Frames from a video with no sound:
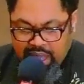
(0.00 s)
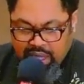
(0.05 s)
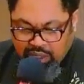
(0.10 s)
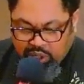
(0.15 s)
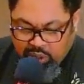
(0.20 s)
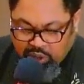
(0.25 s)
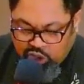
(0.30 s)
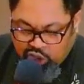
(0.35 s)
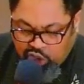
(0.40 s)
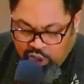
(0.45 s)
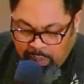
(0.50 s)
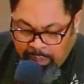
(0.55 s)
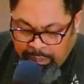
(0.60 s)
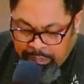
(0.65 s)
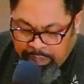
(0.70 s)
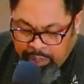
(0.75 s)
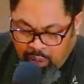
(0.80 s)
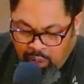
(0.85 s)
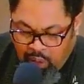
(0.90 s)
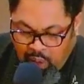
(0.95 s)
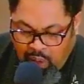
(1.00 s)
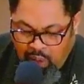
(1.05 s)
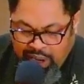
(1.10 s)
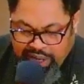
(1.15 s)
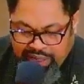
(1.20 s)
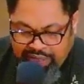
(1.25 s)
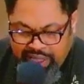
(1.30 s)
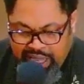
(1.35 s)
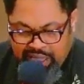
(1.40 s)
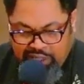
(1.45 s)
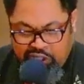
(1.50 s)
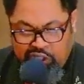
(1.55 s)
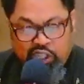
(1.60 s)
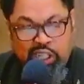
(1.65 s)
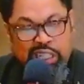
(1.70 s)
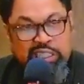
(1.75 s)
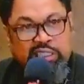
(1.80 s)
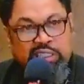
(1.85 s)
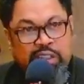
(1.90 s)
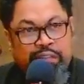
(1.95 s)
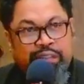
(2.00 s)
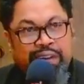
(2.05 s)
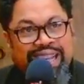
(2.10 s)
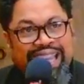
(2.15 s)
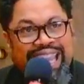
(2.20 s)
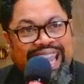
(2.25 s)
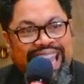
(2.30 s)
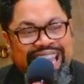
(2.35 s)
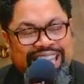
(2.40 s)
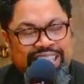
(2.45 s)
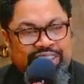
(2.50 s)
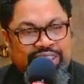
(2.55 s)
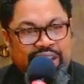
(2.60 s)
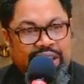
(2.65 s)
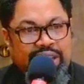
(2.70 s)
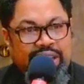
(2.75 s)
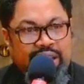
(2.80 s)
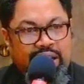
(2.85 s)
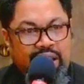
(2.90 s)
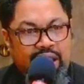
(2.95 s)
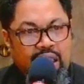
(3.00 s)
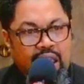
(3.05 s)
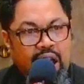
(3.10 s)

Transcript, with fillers: to support their justification uh,